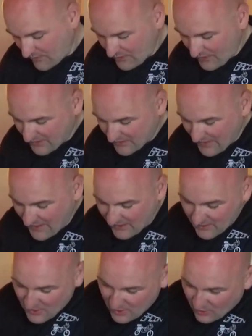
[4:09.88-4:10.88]
And
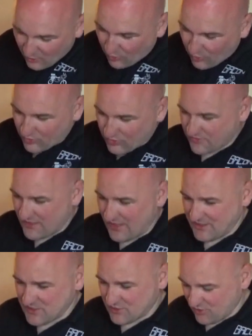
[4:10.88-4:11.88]
again, all of
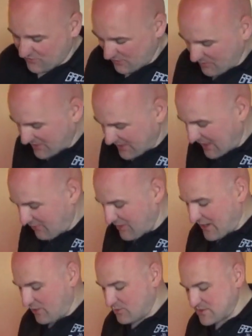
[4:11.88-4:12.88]
that is stuff I would
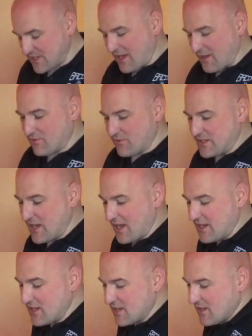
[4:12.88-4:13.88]
carry out every
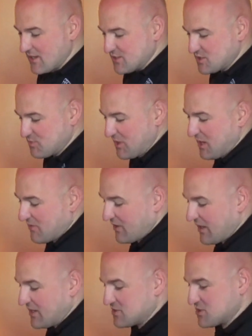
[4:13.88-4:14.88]
day. Spare
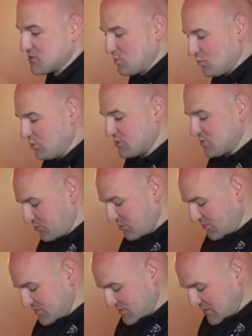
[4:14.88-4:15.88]
visor, some
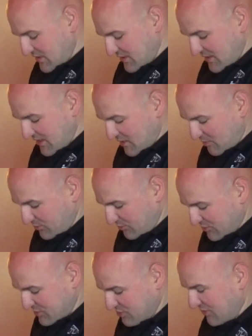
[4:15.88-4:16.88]
waterproofs,
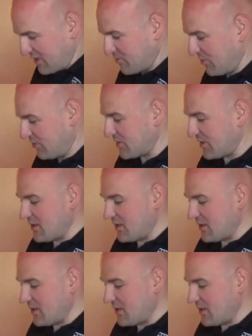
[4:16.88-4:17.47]
earplugs, tripod.